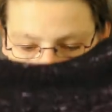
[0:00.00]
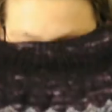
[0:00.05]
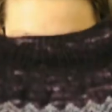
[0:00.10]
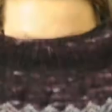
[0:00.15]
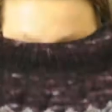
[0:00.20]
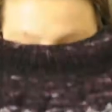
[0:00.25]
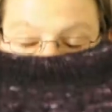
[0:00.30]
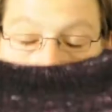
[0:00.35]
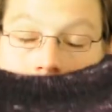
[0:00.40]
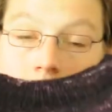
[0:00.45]

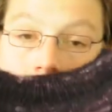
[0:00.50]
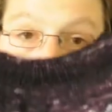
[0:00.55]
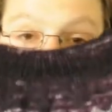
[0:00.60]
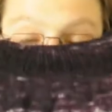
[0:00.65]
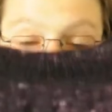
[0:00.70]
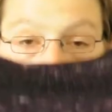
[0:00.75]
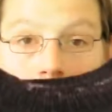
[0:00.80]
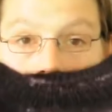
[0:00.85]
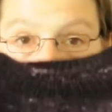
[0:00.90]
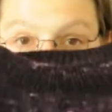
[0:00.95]
But it's
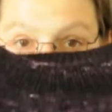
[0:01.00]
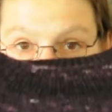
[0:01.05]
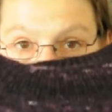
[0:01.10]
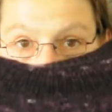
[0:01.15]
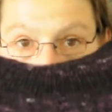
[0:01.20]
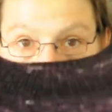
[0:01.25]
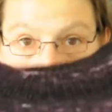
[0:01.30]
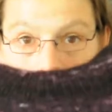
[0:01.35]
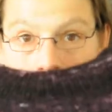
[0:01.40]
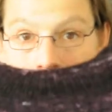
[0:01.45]
completely written
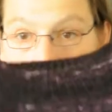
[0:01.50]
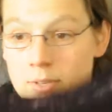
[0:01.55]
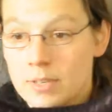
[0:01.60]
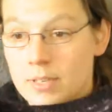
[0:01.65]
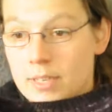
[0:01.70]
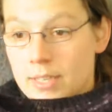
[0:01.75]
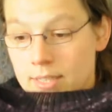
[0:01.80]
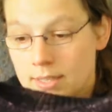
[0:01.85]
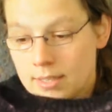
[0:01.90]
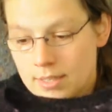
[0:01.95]
up.
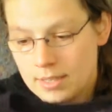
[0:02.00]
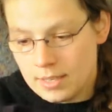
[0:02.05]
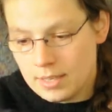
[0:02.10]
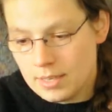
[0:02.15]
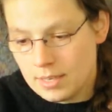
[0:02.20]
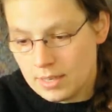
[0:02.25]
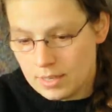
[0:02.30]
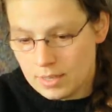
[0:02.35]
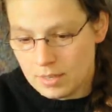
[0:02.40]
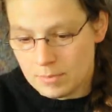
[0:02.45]
It's
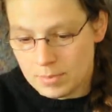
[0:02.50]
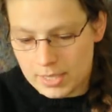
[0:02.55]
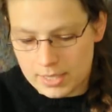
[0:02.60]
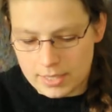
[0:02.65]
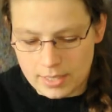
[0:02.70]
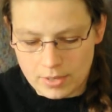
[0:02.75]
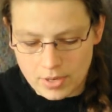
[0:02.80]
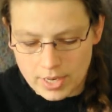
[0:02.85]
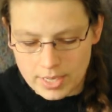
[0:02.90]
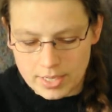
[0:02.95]
completely
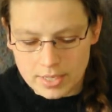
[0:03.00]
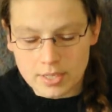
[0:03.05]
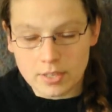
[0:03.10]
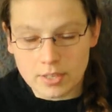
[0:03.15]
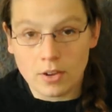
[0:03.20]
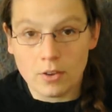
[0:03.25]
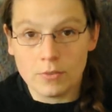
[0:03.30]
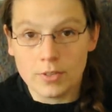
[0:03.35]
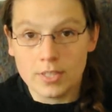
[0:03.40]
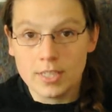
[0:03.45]
ready to go
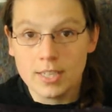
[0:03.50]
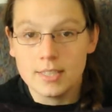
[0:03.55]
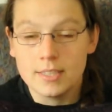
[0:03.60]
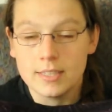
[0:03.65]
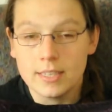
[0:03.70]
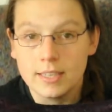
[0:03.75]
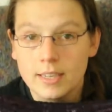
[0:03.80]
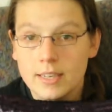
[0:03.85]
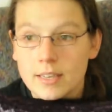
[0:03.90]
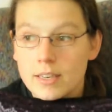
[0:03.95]
for
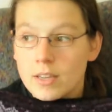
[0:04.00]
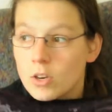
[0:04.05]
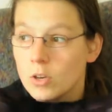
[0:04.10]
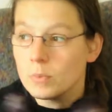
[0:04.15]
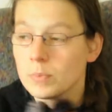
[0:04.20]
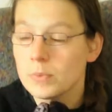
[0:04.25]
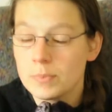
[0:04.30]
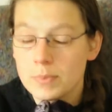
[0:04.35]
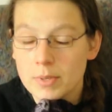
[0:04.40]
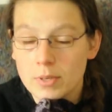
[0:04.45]
testing, and I hope
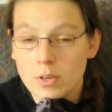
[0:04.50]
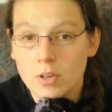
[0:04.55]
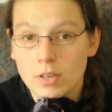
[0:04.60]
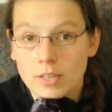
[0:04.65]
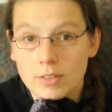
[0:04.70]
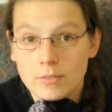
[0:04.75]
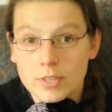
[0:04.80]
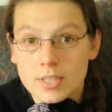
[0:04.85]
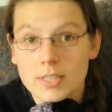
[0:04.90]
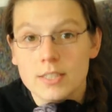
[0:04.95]
to be calling
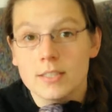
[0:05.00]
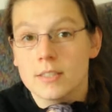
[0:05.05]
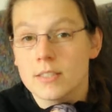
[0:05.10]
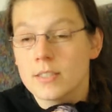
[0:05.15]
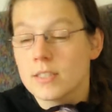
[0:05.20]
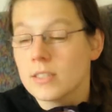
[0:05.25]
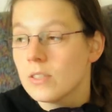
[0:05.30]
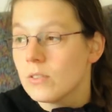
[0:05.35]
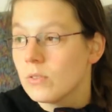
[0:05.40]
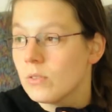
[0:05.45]
for testers
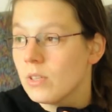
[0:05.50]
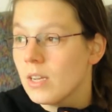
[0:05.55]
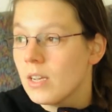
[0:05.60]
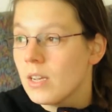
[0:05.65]
soon,